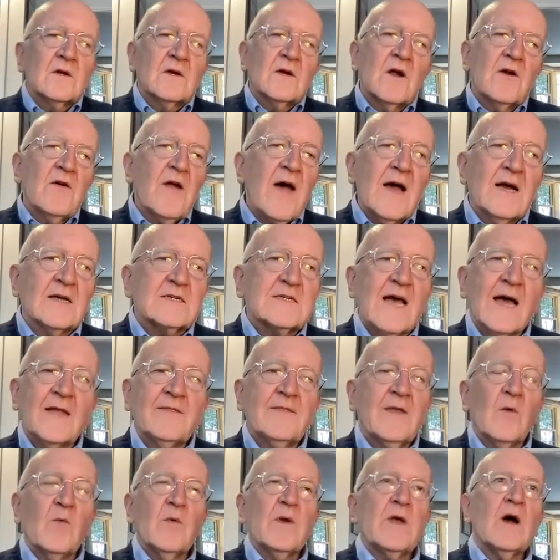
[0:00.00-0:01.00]
Correct. And
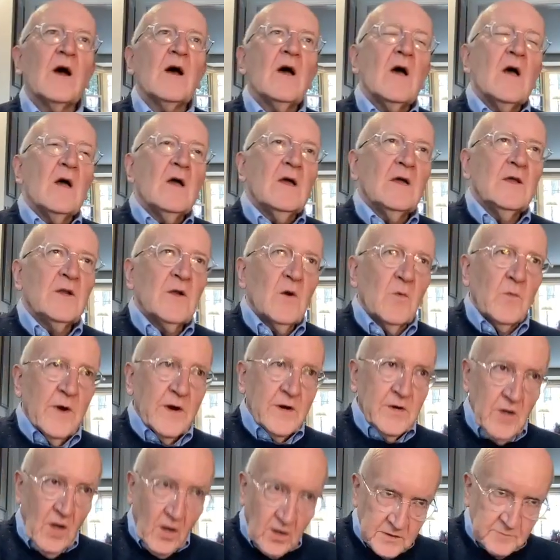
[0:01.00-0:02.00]
that we are, you know, we're
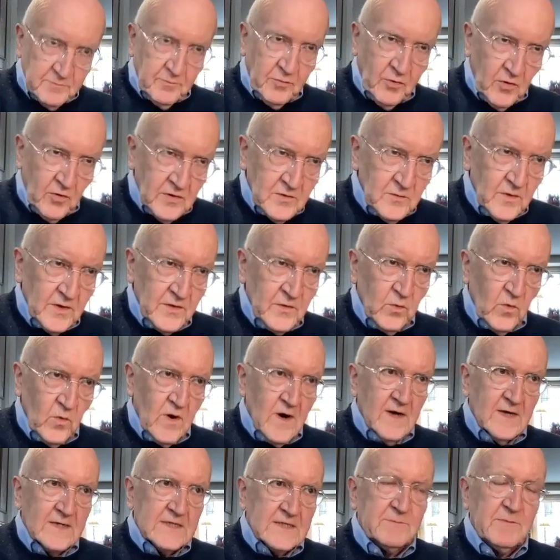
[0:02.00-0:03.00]
not born with
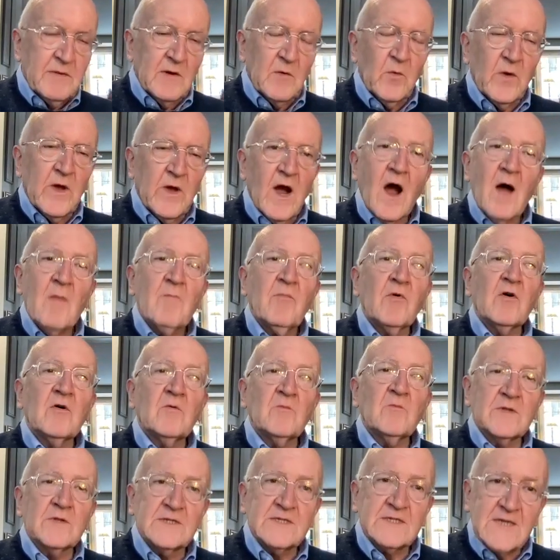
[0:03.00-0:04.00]
words, but we are
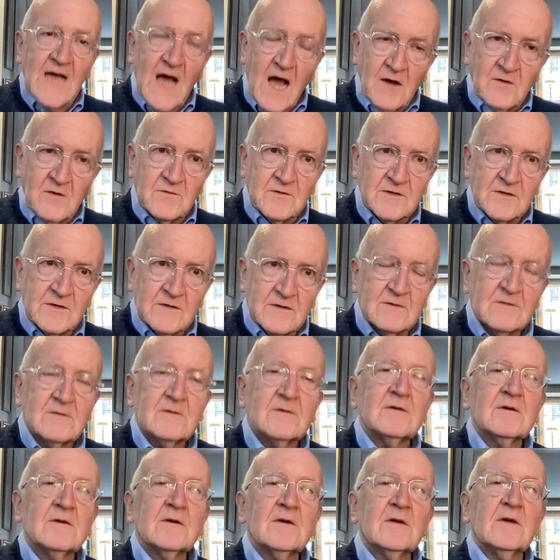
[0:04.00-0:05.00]
born with sound.
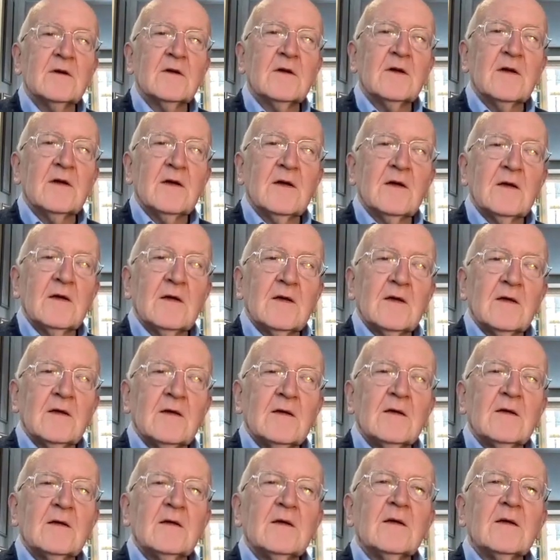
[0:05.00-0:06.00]
That's right.
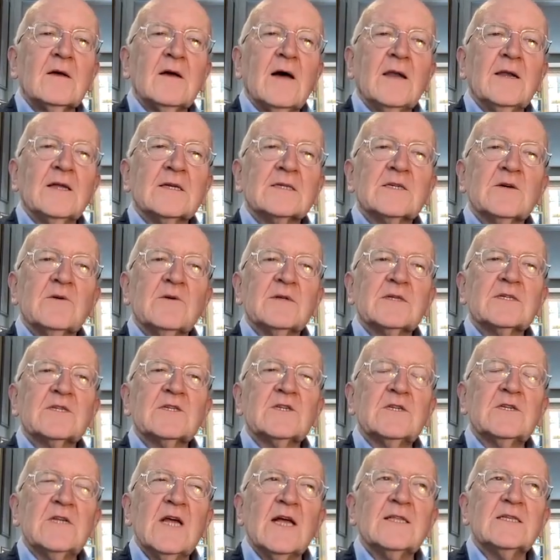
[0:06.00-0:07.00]
And it, so it's
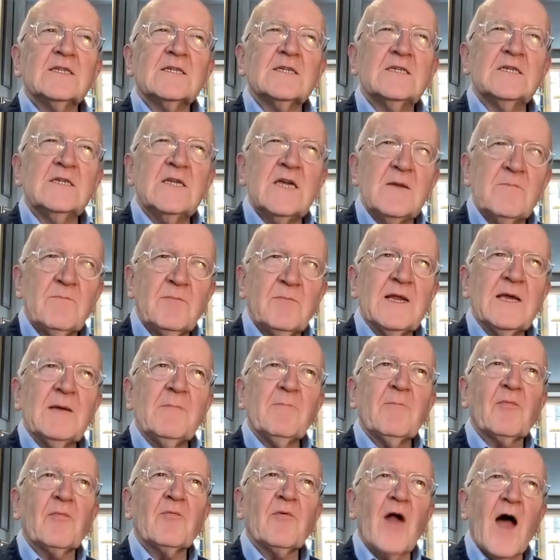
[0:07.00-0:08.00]
it's
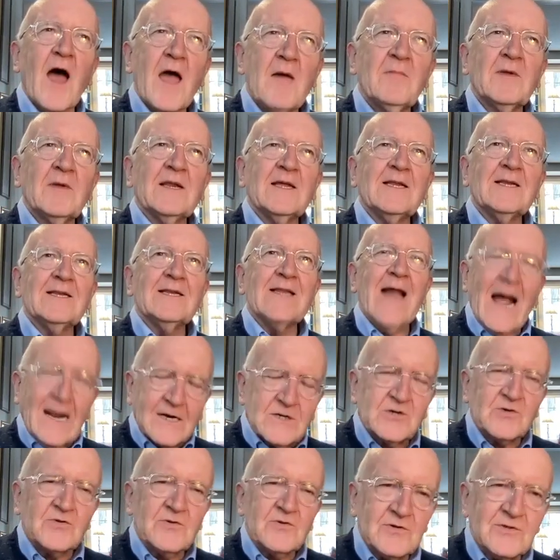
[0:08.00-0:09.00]
deeply primally
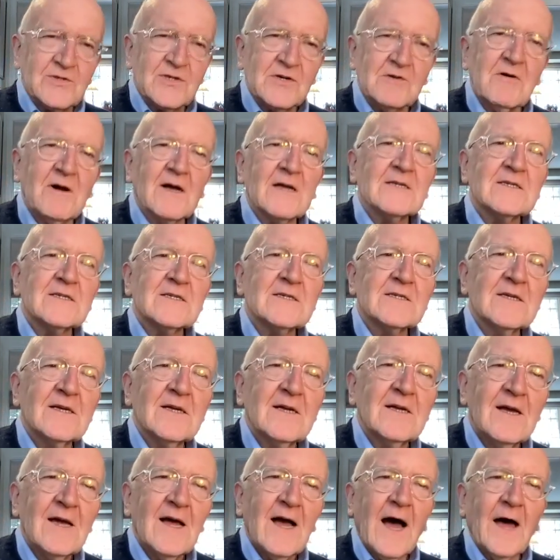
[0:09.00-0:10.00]
natural to us.
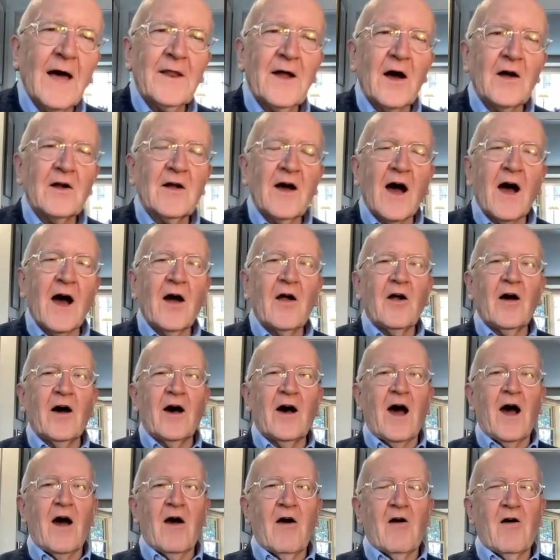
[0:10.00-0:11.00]
And our,
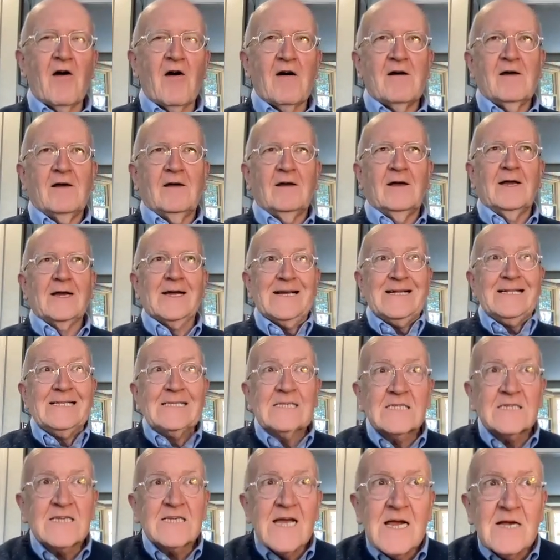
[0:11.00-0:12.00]
our our
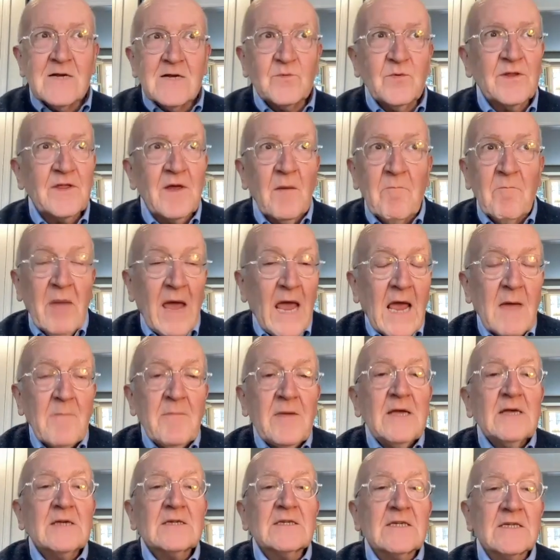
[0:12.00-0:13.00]
instinct with a
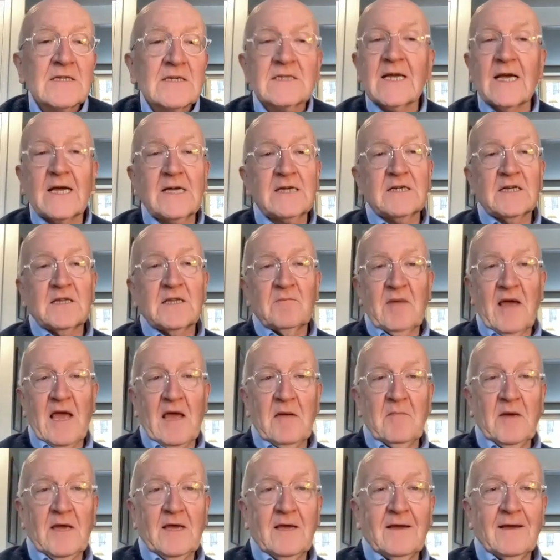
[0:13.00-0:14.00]
baby is to sing to the
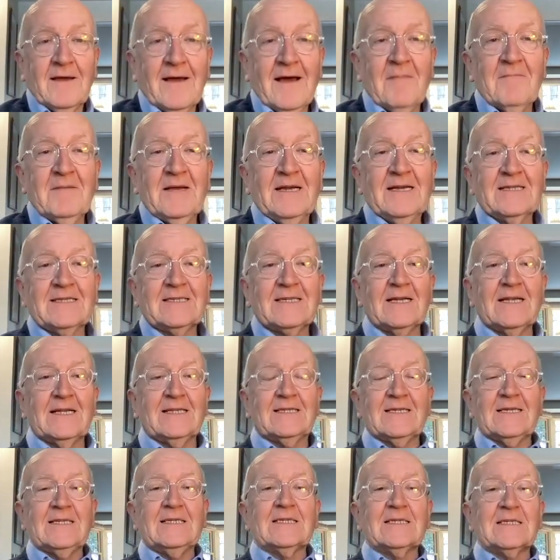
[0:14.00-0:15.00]
baby. I mean, it's
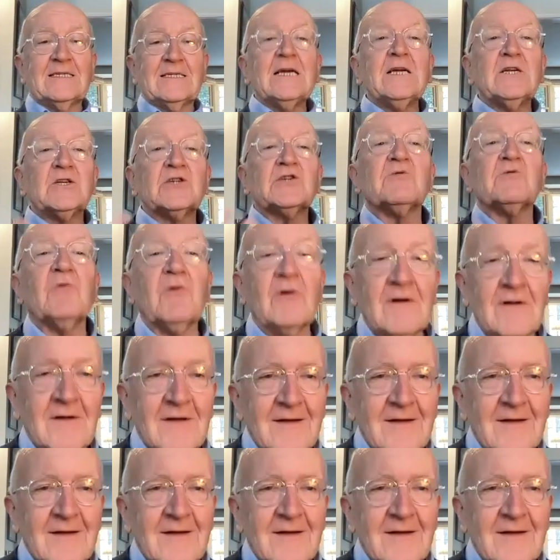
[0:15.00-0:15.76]
it's instinctual.